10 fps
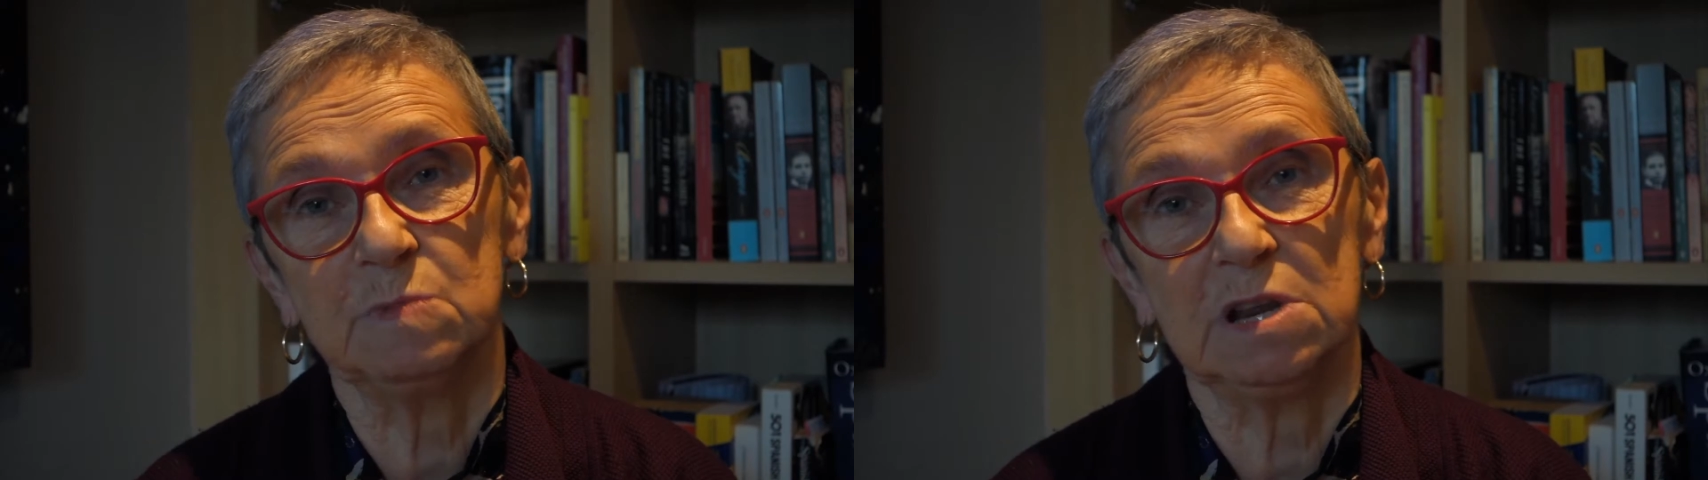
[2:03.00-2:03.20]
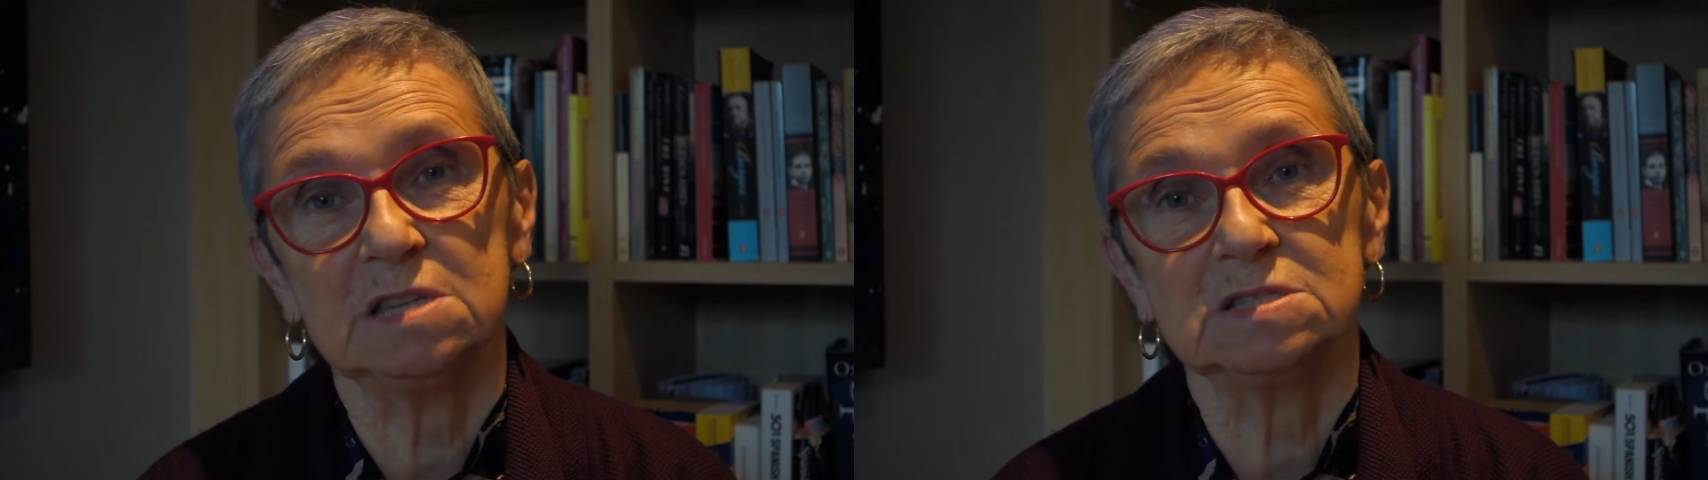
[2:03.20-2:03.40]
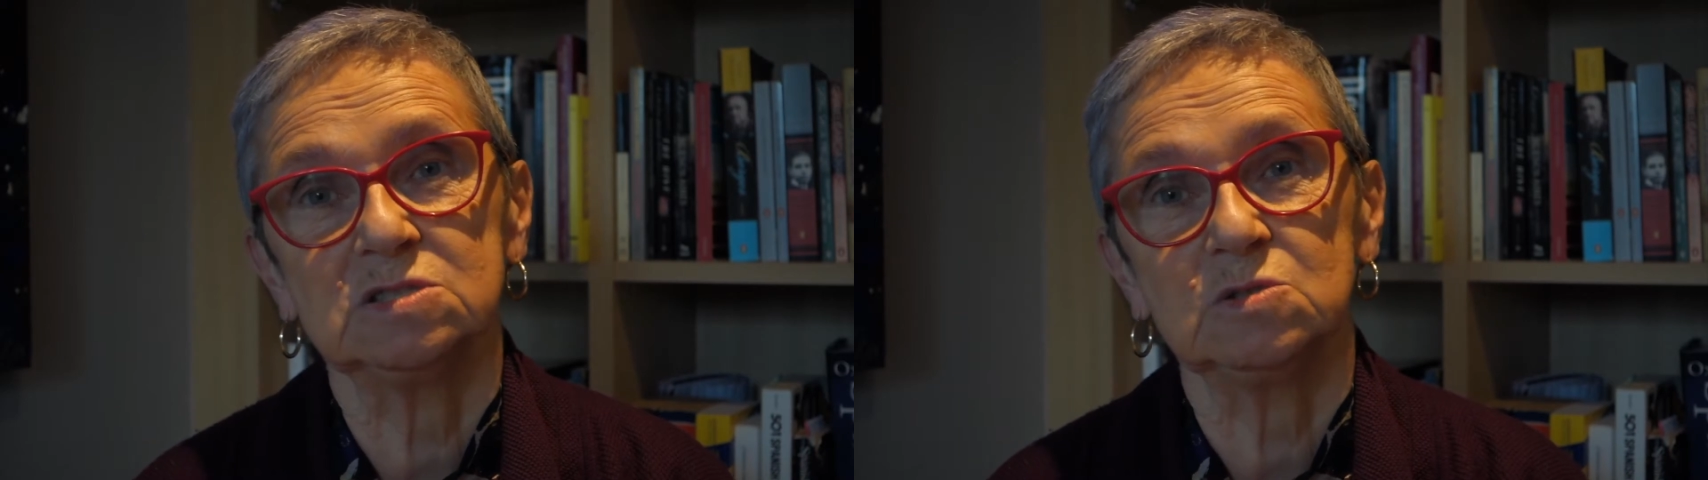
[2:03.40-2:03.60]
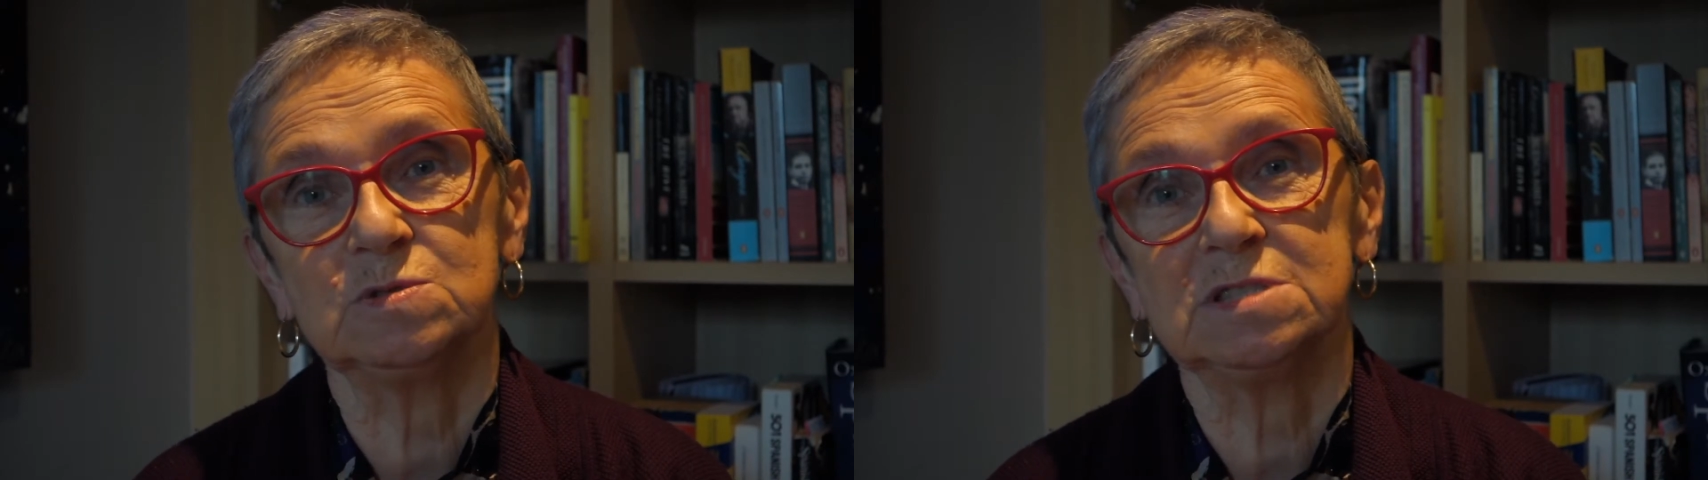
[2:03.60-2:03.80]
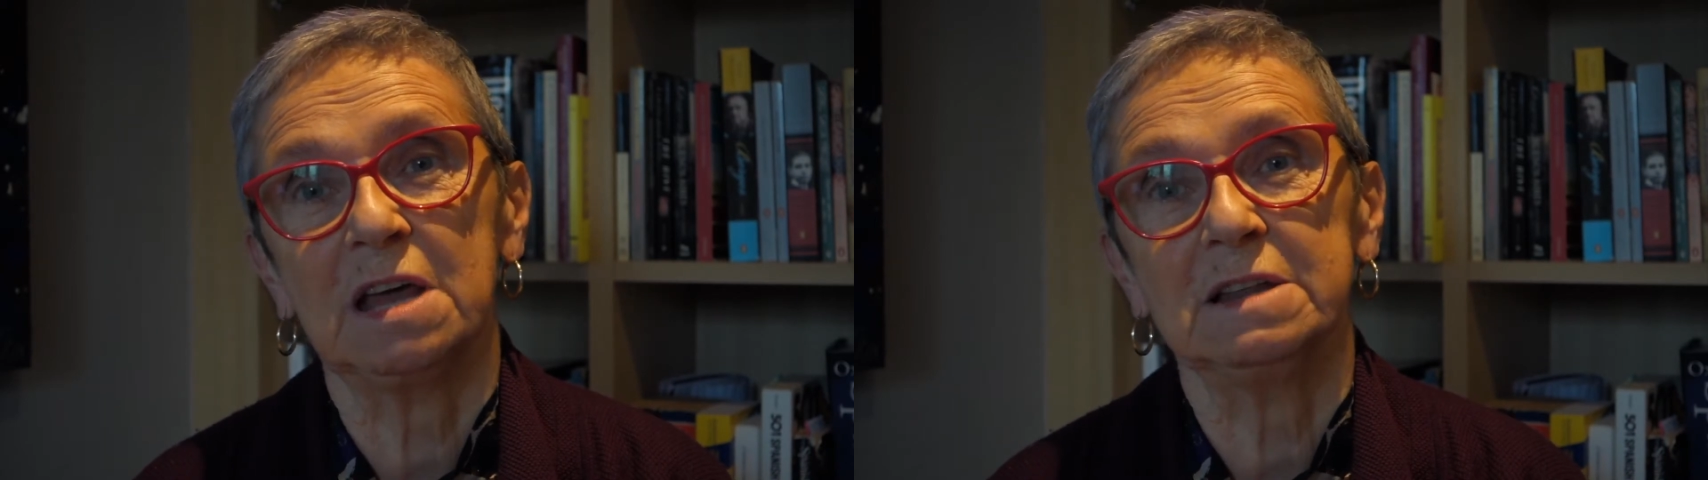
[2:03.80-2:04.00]
minutes do
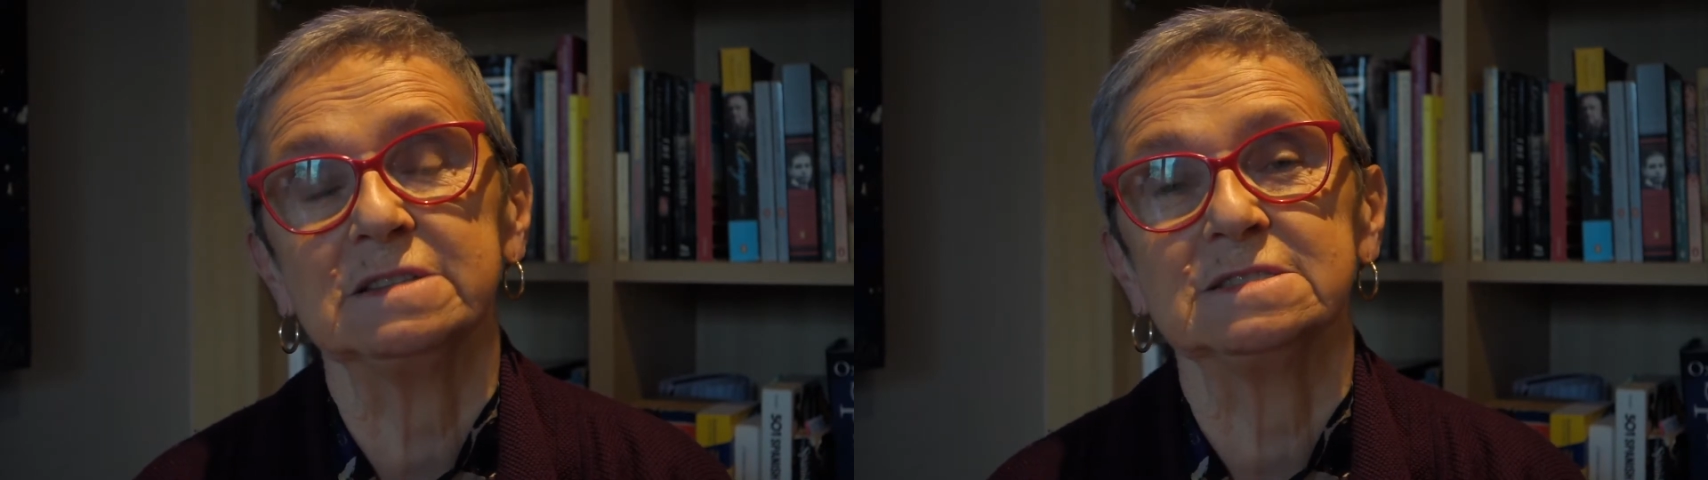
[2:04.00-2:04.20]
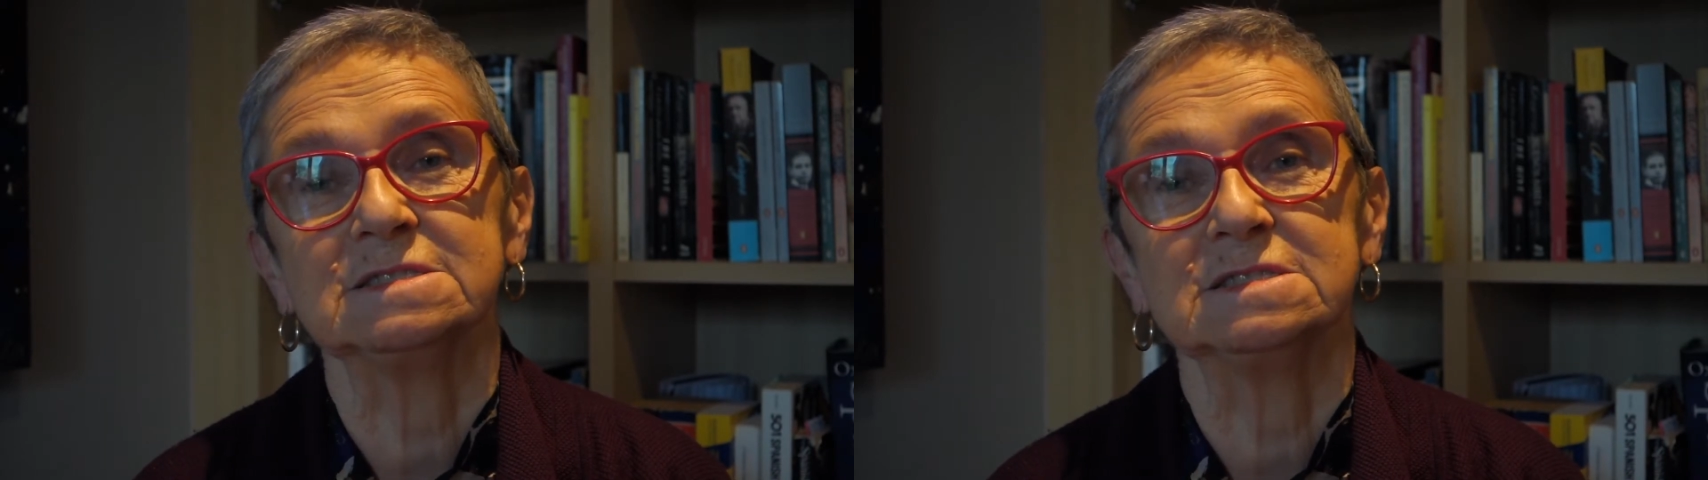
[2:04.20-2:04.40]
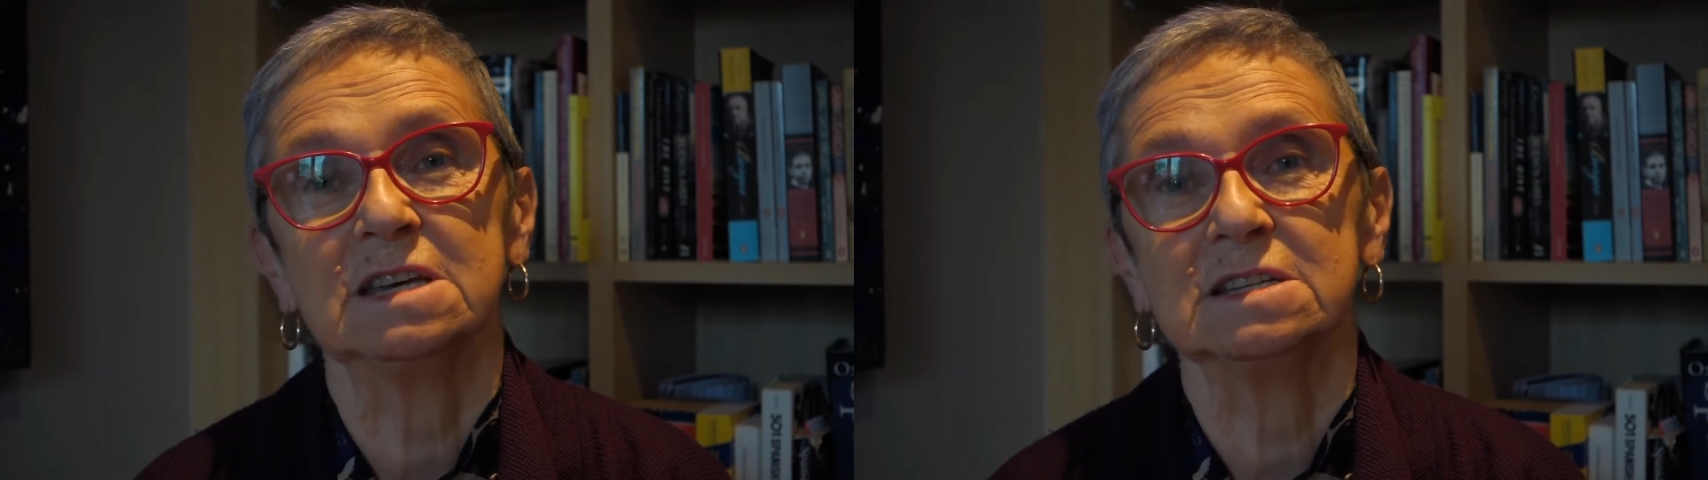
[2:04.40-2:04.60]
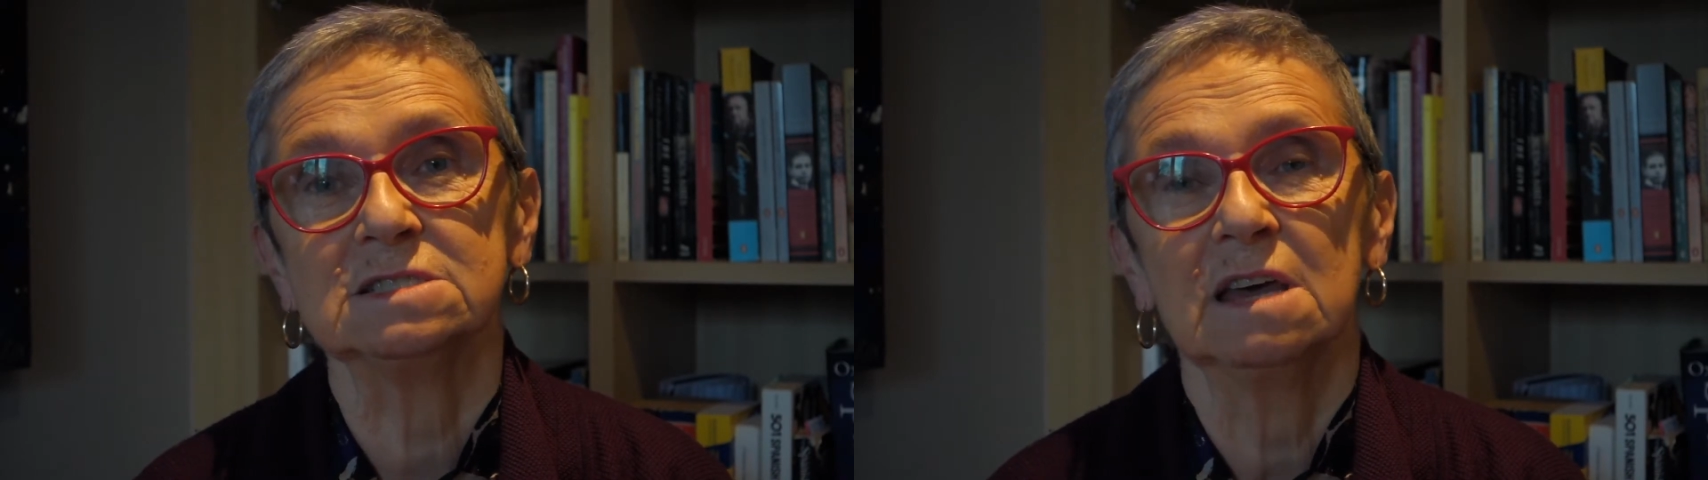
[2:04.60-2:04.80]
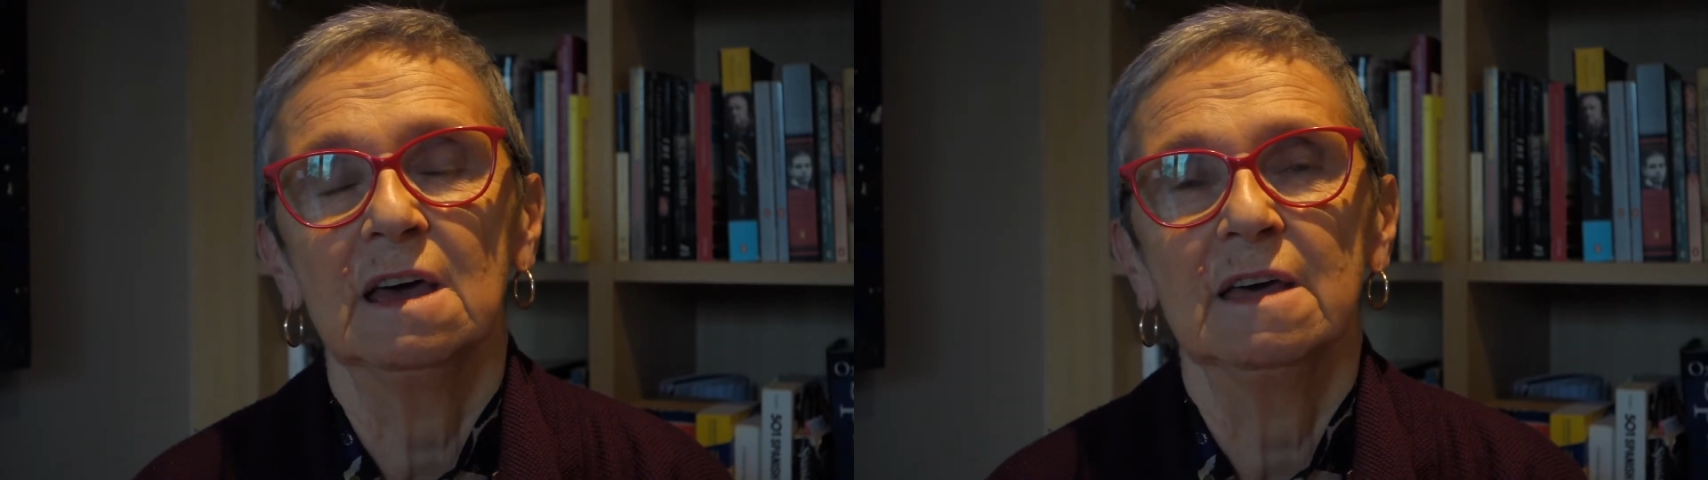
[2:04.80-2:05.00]
tell us that